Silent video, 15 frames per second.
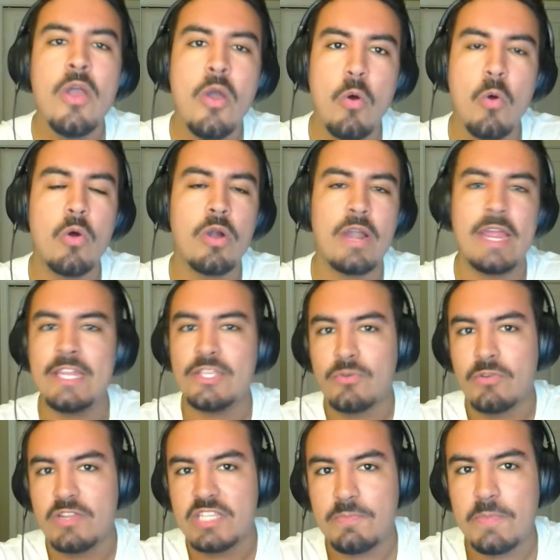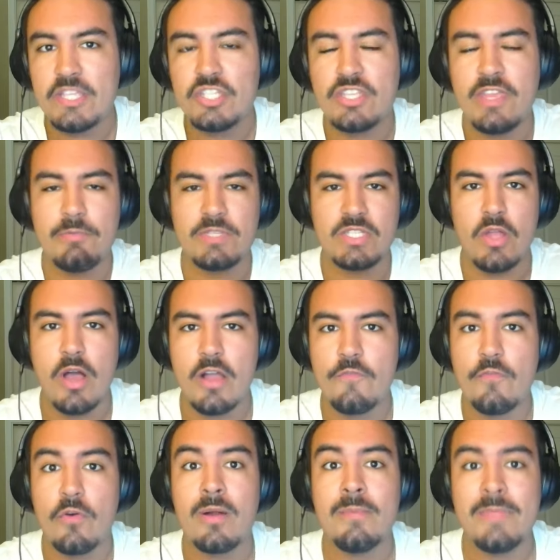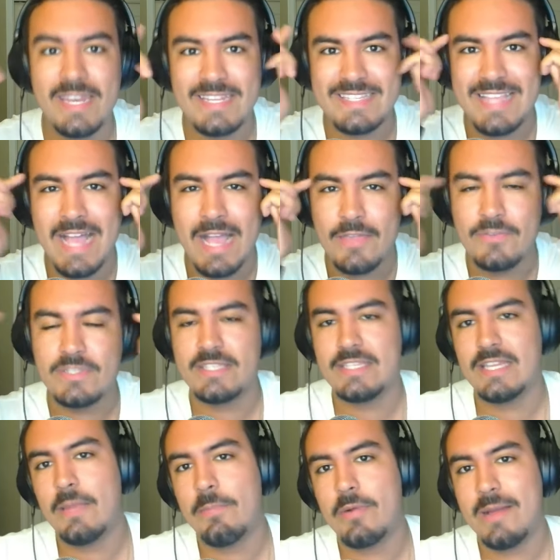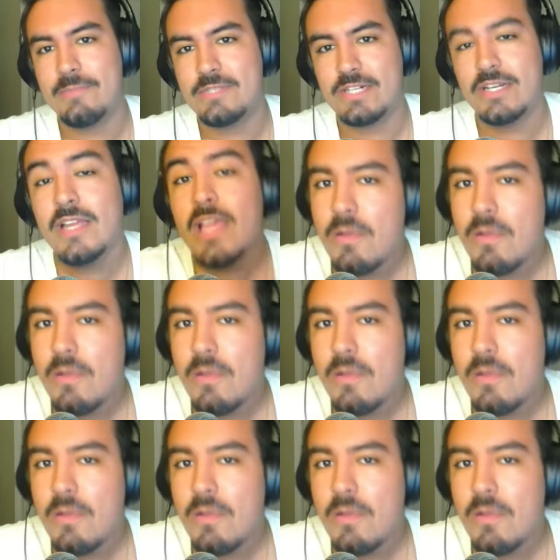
or any sort of speech that was long form that does not use a teleprompter.